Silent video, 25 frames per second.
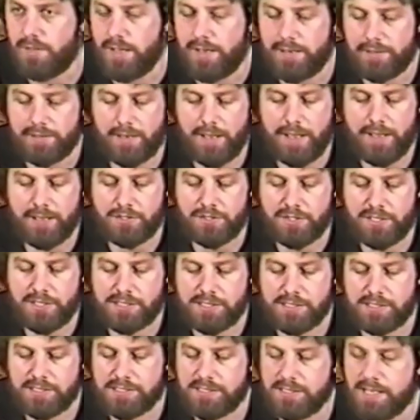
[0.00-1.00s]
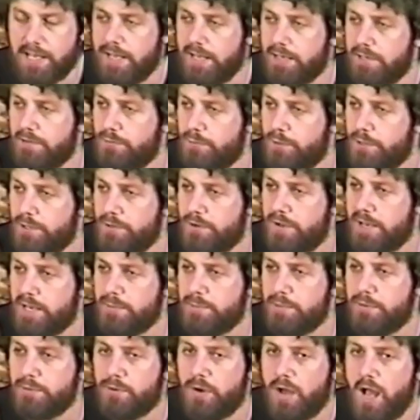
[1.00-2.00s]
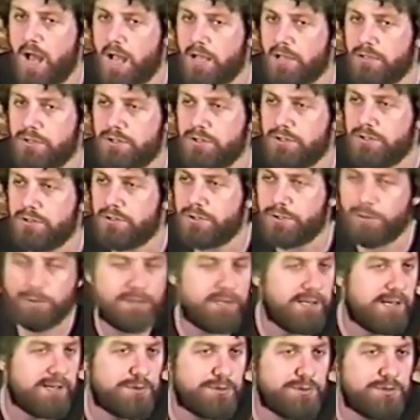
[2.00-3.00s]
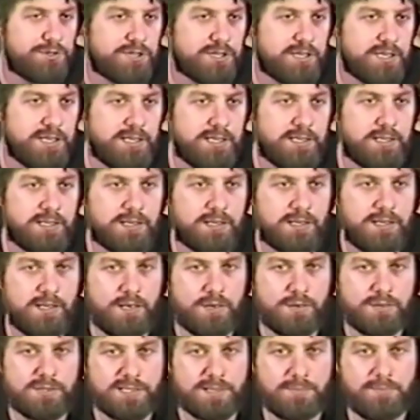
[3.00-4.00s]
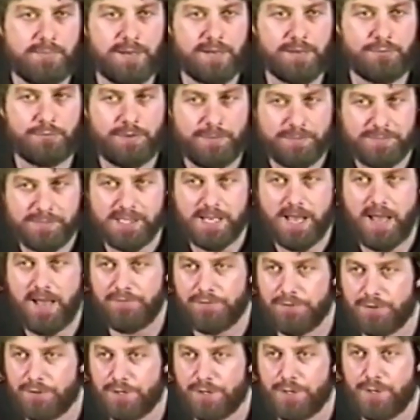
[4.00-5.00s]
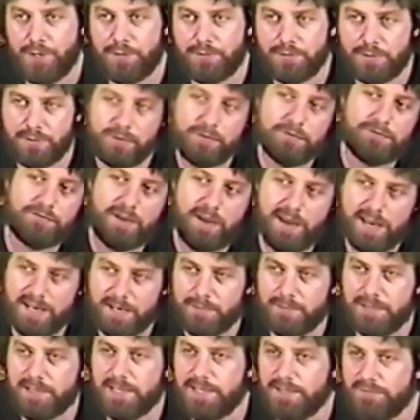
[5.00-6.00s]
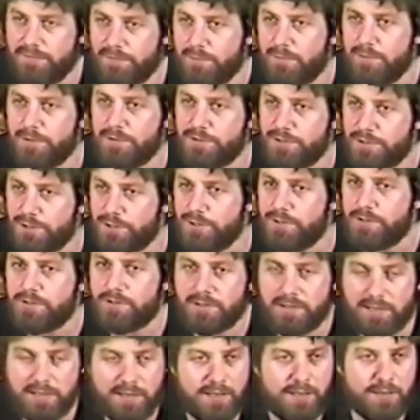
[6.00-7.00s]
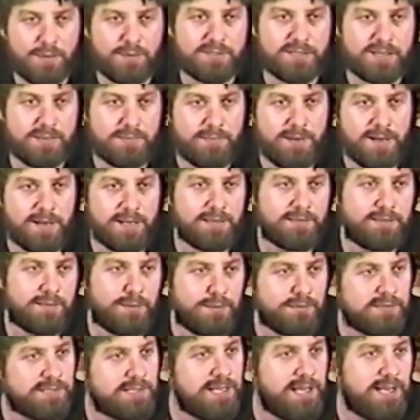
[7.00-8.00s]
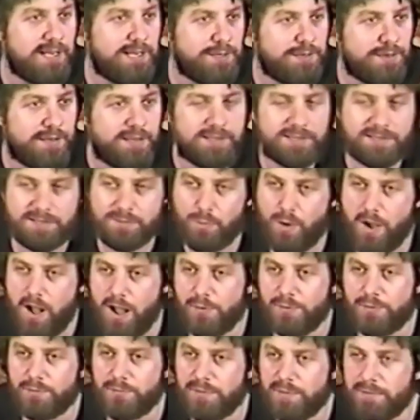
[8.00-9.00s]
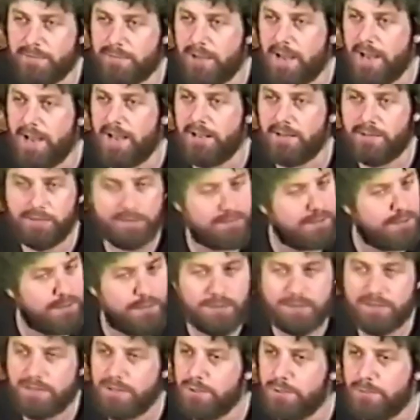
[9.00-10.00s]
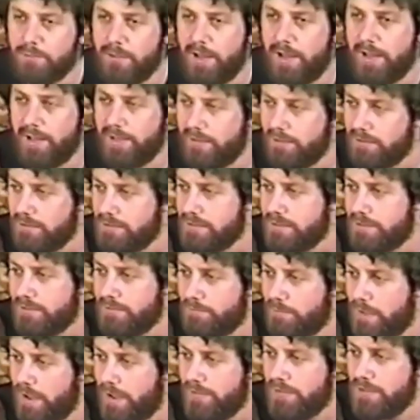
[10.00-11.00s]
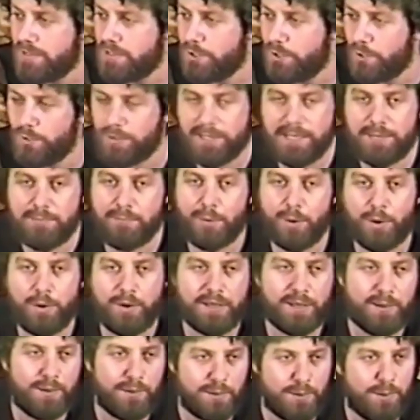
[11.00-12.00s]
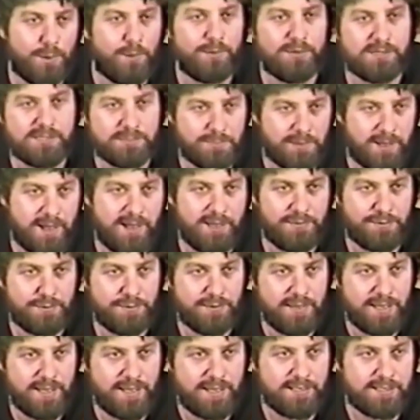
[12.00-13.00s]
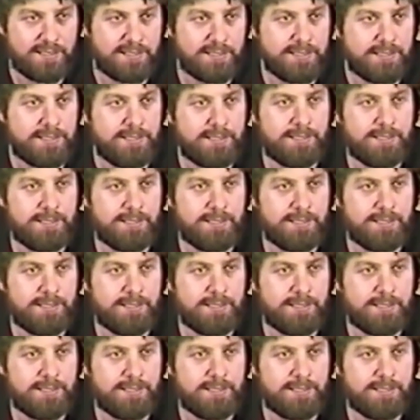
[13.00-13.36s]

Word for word: And and Jesus said, when your enemy wrongs you, turn the other cheek. Somebody rips off your coat, go find him and give him your shirt. Somebody holds a gun to your head and says, walk with me a mile and go two miles. By this you'll heap burning coals upon their head.